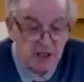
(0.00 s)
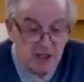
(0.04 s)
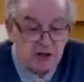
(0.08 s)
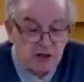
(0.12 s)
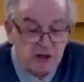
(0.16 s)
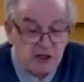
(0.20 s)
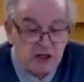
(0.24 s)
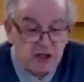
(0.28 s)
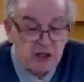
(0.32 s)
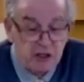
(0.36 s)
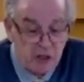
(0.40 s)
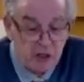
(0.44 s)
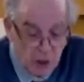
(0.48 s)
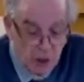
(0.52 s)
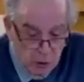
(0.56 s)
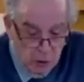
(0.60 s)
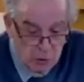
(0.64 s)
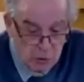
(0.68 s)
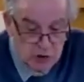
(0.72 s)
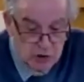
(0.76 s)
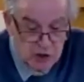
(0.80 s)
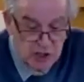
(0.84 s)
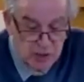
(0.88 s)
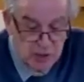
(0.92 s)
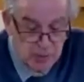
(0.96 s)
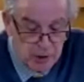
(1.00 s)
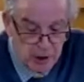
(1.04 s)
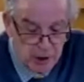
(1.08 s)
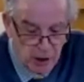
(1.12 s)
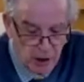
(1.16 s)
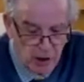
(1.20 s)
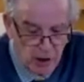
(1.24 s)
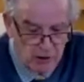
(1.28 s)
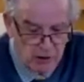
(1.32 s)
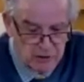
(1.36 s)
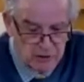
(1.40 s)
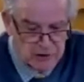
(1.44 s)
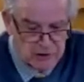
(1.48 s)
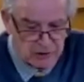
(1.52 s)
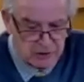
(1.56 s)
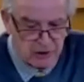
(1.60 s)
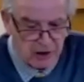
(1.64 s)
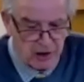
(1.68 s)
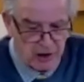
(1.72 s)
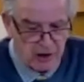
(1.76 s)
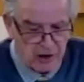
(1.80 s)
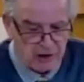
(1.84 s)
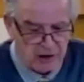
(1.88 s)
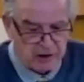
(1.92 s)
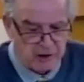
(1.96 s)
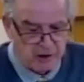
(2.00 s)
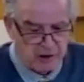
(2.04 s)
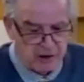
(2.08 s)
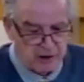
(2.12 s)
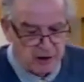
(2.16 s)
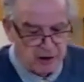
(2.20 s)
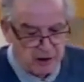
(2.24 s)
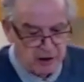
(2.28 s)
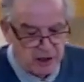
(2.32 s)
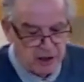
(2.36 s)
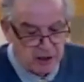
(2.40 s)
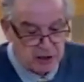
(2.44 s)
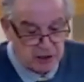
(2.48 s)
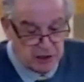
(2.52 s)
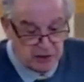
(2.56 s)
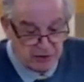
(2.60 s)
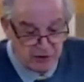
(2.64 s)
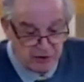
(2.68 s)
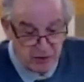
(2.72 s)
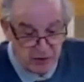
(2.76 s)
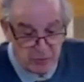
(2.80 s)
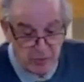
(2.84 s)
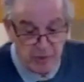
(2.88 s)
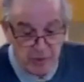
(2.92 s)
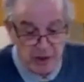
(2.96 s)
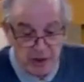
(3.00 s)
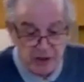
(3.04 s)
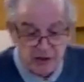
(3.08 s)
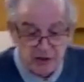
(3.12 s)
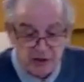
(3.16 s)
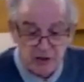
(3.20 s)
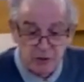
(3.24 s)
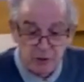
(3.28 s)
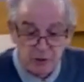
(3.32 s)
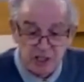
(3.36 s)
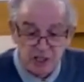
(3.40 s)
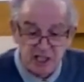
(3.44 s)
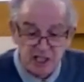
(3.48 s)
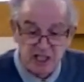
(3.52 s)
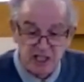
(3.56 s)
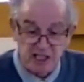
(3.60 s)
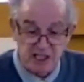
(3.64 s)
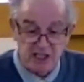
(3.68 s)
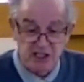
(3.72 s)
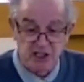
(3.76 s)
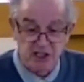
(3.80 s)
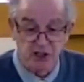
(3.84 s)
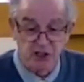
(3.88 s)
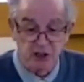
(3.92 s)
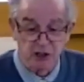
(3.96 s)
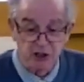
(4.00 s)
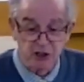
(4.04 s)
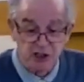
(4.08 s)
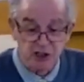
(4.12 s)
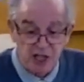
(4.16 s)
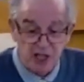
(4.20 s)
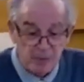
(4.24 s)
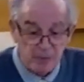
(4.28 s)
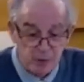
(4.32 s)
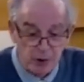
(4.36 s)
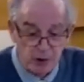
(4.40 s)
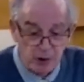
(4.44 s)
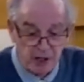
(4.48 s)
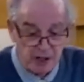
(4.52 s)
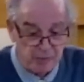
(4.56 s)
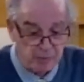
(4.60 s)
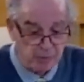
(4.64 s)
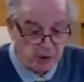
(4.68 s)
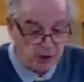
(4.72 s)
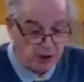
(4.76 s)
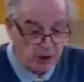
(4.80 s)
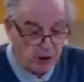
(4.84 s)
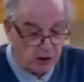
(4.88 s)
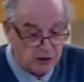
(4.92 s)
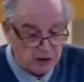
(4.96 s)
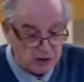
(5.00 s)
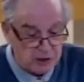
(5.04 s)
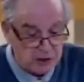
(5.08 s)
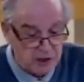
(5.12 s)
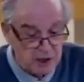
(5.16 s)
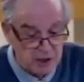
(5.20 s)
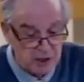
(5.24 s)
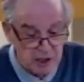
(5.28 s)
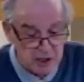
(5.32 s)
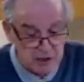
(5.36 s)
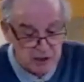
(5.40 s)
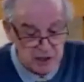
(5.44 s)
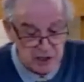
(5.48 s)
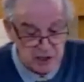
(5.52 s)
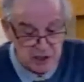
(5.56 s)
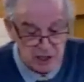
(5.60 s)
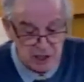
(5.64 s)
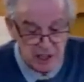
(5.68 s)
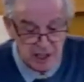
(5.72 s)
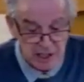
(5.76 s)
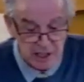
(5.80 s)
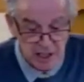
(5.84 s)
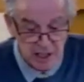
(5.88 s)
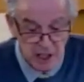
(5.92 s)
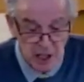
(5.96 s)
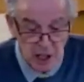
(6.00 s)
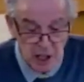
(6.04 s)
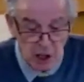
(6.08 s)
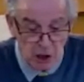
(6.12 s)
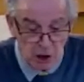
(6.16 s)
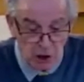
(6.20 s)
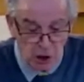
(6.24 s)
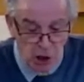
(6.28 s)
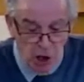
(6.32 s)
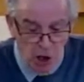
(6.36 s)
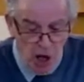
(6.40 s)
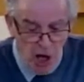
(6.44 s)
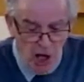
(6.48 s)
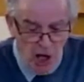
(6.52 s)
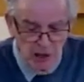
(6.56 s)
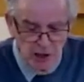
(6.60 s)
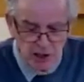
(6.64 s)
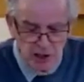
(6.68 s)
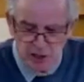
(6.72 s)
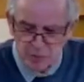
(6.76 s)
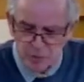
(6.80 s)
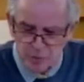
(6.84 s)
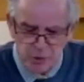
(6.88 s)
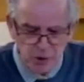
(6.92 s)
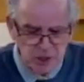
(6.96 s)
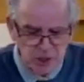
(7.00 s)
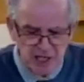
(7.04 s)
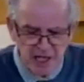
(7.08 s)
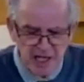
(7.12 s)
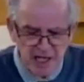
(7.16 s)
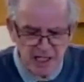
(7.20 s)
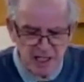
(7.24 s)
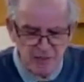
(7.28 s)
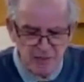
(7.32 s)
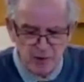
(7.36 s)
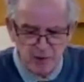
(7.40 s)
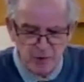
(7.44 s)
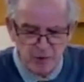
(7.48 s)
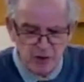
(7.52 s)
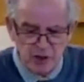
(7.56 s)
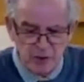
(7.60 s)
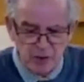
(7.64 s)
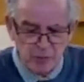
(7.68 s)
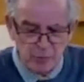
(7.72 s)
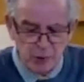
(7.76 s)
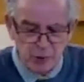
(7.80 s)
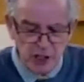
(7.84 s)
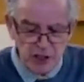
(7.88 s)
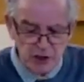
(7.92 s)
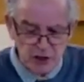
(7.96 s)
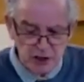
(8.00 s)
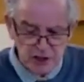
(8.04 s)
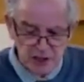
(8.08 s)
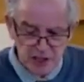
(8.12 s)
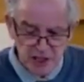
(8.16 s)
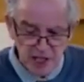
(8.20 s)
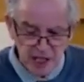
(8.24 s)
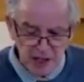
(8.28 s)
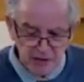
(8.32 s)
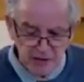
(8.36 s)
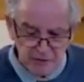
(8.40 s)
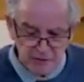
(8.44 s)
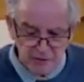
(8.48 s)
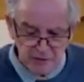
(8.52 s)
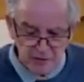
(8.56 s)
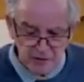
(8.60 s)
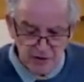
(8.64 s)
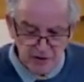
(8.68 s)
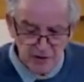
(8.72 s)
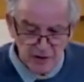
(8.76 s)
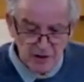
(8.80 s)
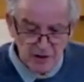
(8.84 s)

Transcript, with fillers: She knows she belongs to God. She gave birth to a sick son, Zebulun, because she says, God has presented me with a precious gift.